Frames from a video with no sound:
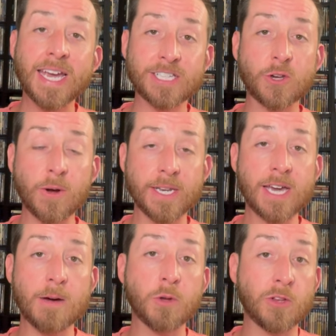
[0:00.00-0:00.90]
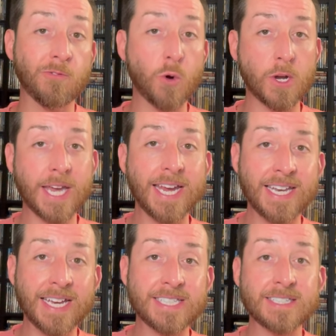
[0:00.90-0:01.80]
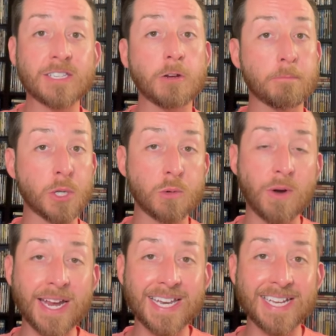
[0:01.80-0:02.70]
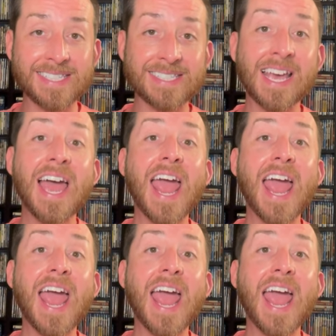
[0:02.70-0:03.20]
It's going to come with your 4K discs, your Blu-ray discs,